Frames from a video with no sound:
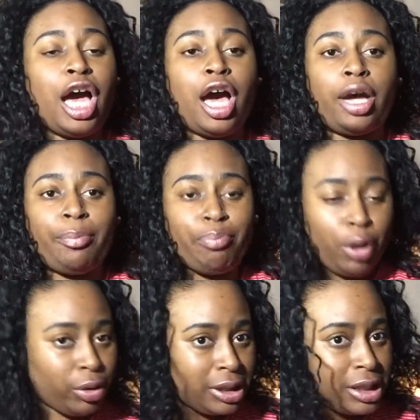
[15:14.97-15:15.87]
a
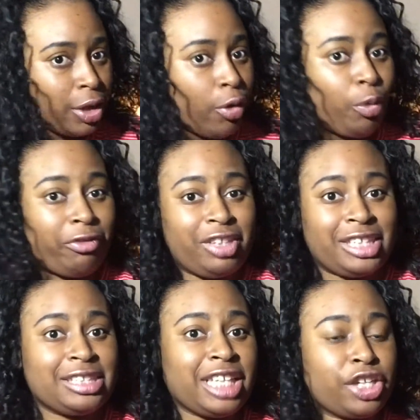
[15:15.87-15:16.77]
ponytail with
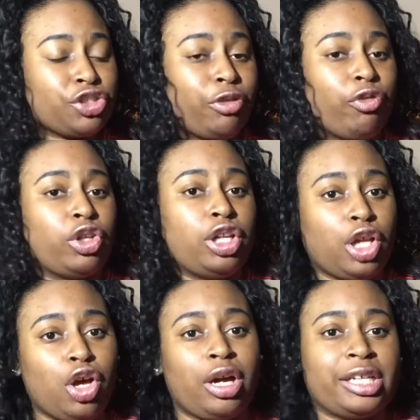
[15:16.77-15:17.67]
this texture for the
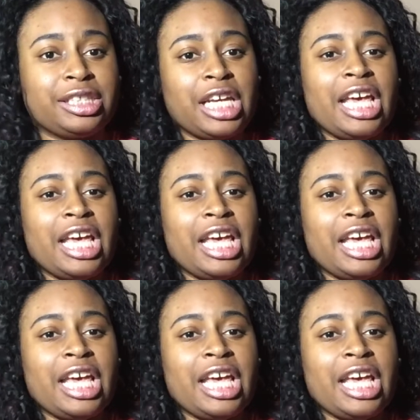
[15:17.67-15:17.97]
longest.